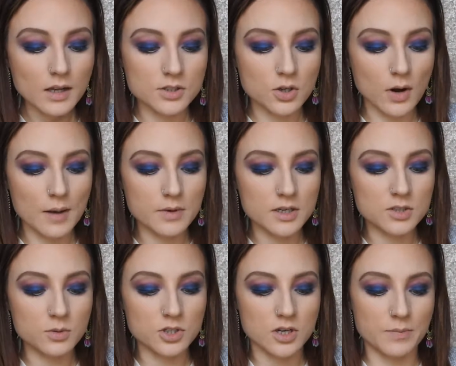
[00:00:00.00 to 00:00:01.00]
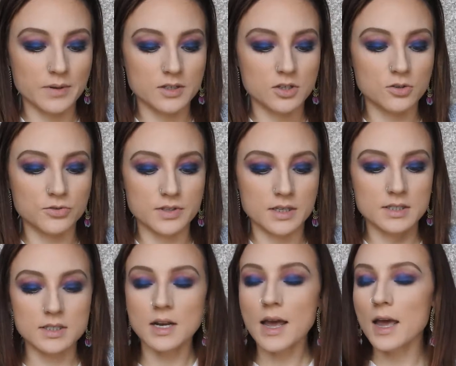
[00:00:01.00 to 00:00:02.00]
So I'm gonna switch it up and use
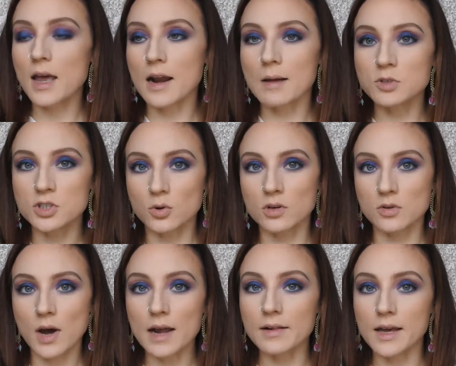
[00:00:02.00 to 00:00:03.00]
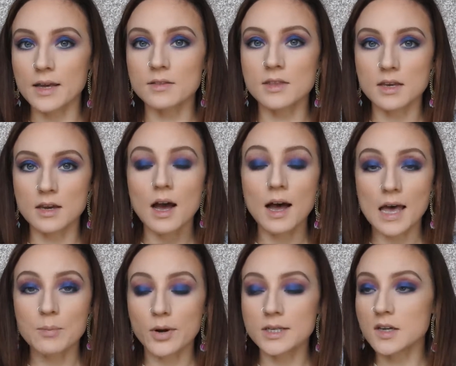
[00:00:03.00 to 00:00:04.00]
this today. And I'm just going to highlight the
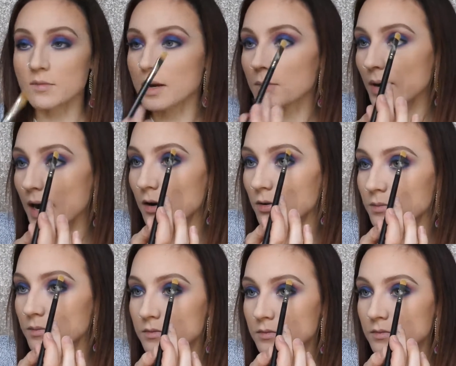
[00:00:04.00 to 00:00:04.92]
high point of my brow.